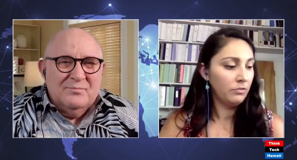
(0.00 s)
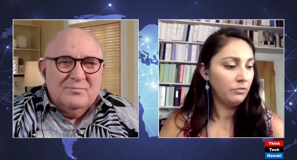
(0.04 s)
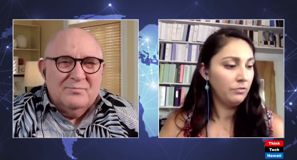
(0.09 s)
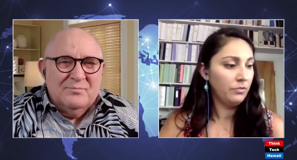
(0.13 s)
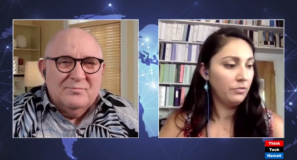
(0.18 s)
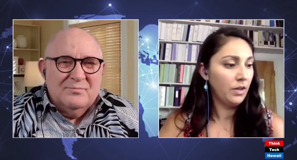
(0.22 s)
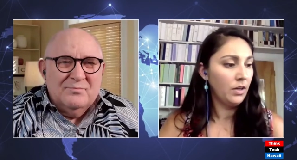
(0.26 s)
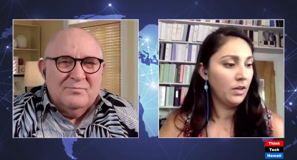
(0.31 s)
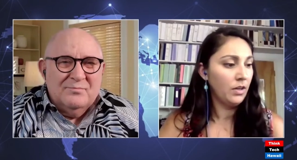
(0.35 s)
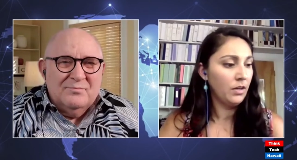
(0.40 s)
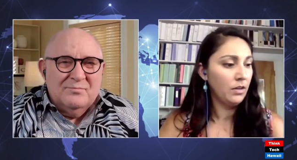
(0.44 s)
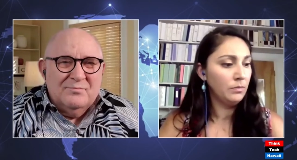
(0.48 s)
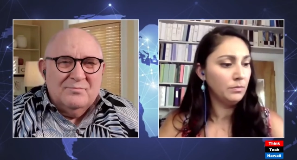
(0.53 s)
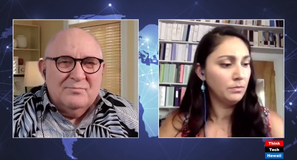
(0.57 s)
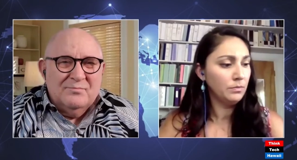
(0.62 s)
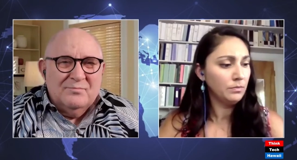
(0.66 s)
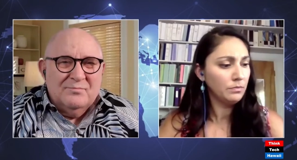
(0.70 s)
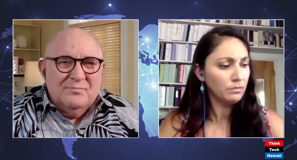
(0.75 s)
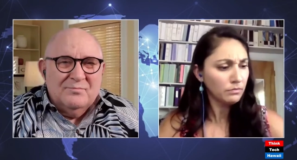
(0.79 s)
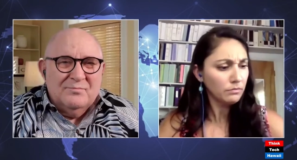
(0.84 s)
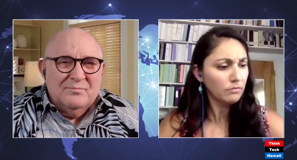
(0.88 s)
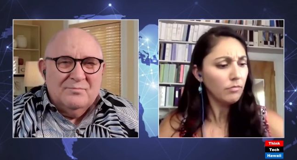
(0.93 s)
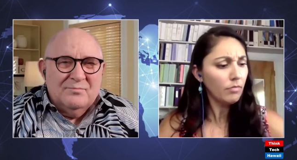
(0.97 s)
Speaker 1: of,
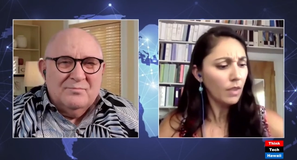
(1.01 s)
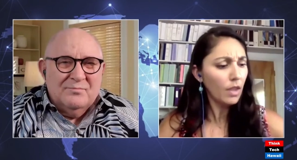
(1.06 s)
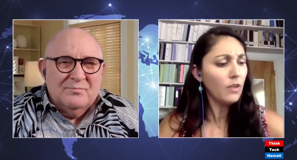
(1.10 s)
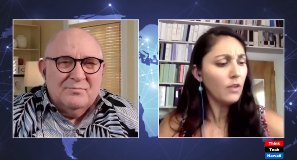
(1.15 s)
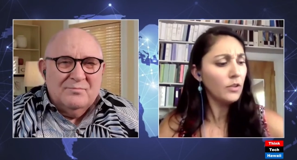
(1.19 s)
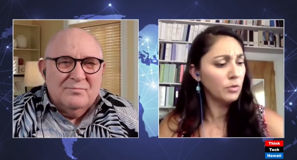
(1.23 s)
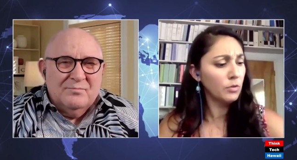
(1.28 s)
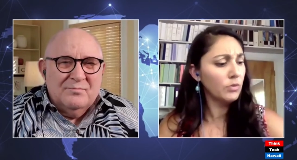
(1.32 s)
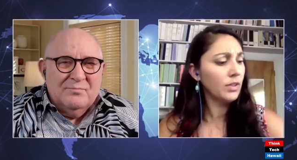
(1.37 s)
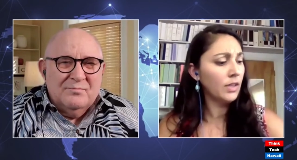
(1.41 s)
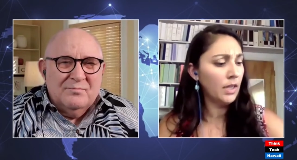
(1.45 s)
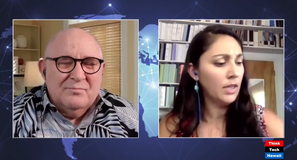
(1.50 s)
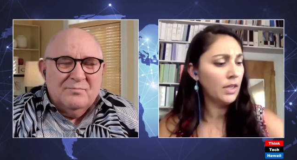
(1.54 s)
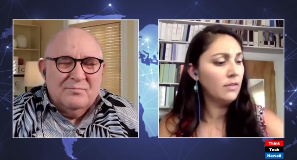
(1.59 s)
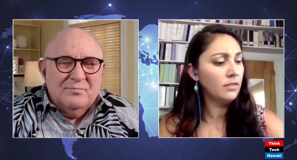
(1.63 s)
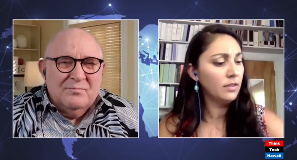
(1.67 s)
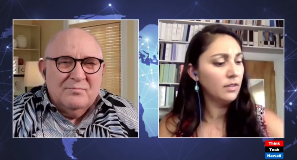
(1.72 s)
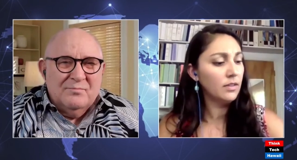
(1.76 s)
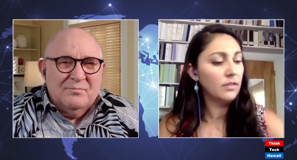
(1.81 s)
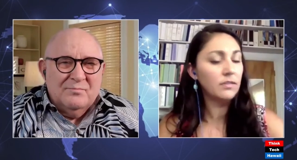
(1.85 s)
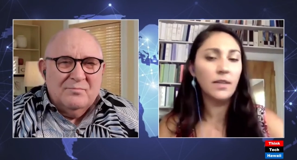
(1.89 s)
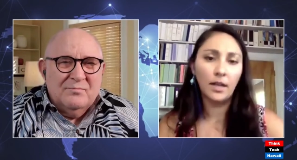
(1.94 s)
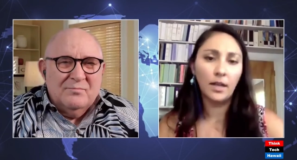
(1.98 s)
um, there was a
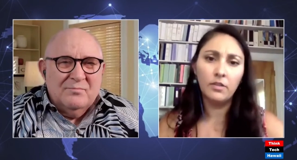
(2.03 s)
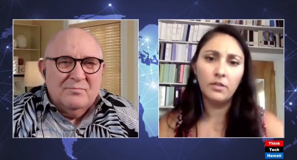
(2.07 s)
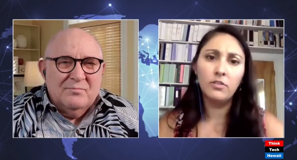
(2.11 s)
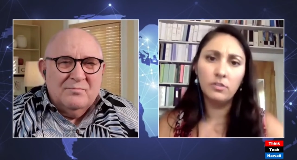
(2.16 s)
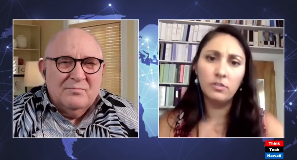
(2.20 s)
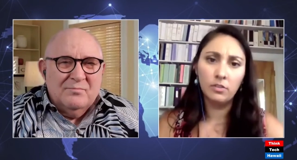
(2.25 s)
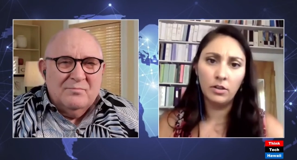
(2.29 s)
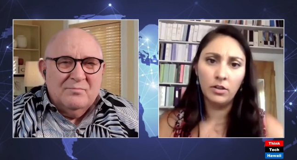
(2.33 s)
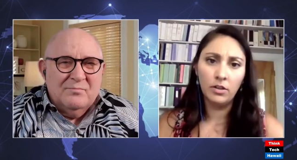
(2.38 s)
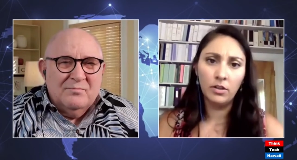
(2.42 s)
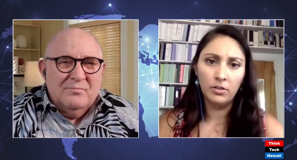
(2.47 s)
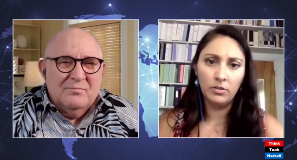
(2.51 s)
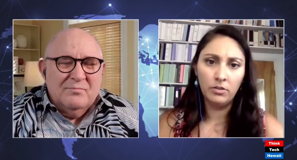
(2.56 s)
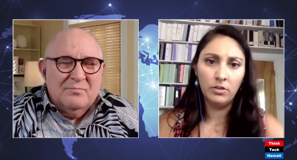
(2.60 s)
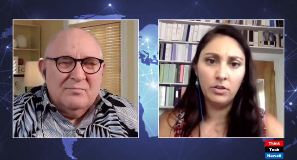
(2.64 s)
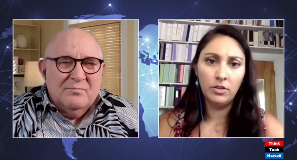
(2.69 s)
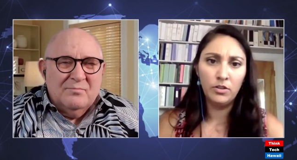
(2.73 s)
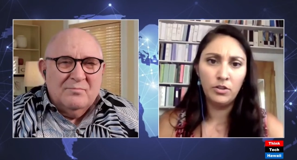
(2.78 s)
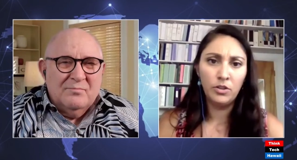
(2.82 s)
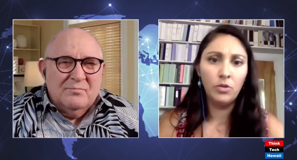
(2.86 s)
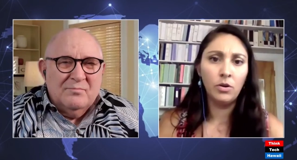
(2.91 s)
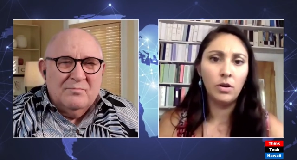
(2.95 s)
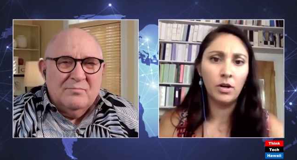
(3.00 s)
case in the Second Circuit, so
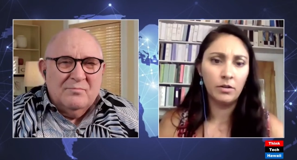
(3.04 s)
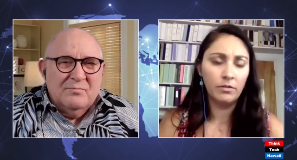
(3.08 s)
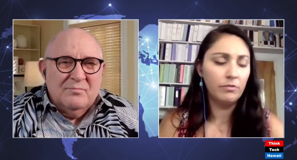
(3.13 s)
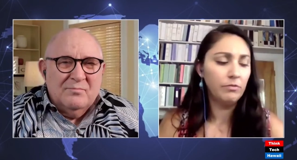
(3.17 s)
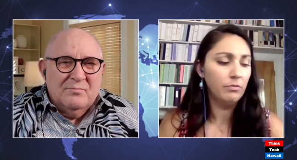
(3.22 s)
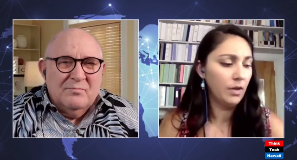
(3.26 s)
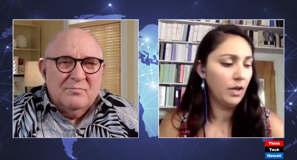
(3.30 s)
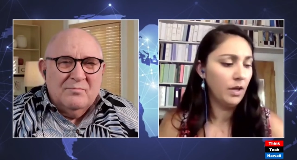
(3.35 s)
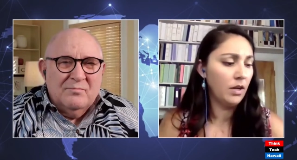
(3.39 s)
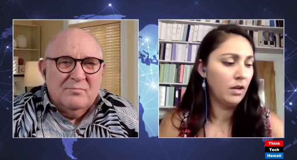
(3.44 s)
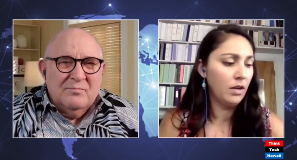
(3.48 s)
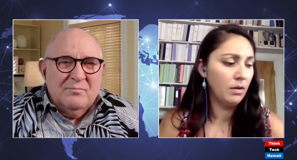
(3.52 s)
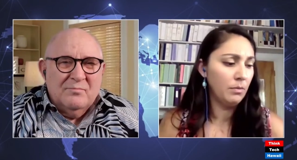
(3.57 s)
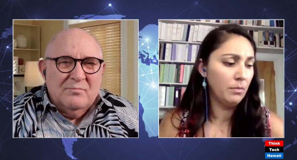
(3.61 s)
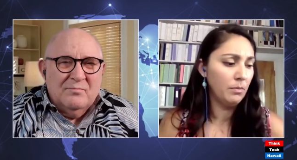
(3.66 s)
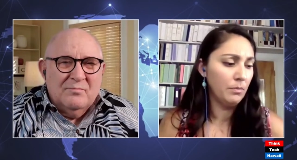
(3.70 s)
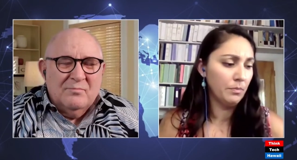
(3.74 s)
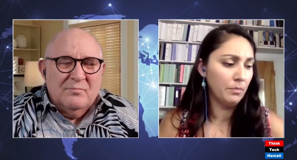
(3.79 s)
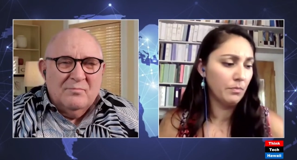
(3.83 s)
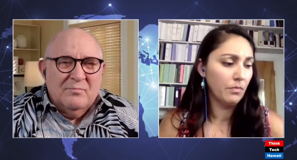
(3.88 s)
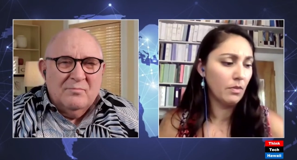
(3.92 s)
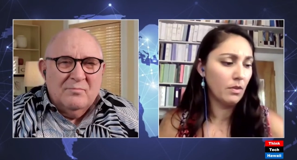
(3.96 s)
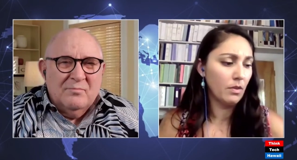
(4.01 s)
the New York
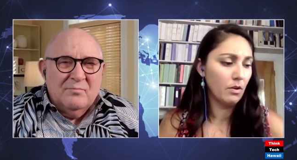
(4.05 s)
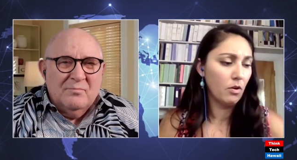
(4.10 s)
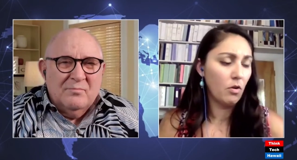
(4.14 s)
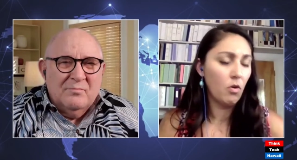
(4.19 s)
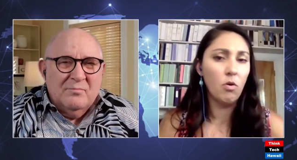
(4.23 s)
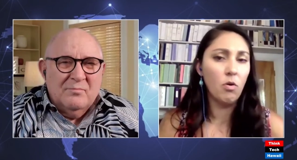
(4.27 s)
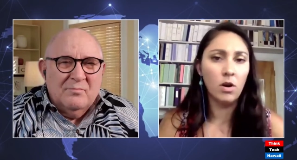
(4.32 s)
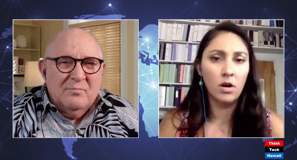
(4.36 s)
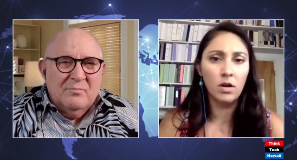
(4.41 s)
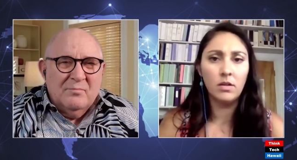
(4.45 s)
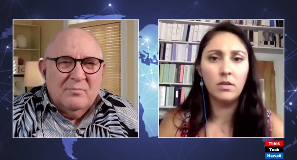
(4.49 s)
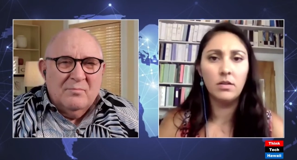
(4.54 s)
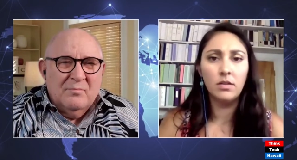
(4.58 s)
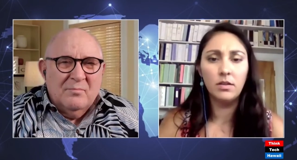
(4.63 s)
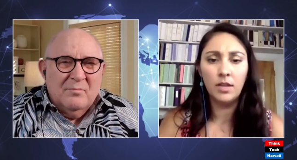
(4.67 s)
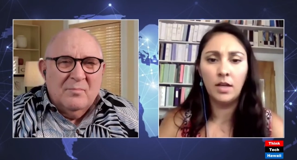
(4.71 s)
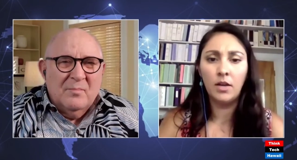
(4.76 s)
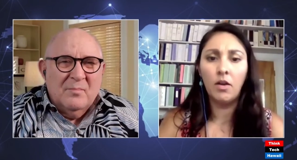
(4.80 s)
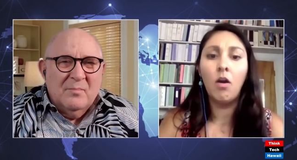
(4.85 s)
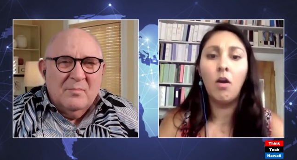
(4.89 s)
um, court, that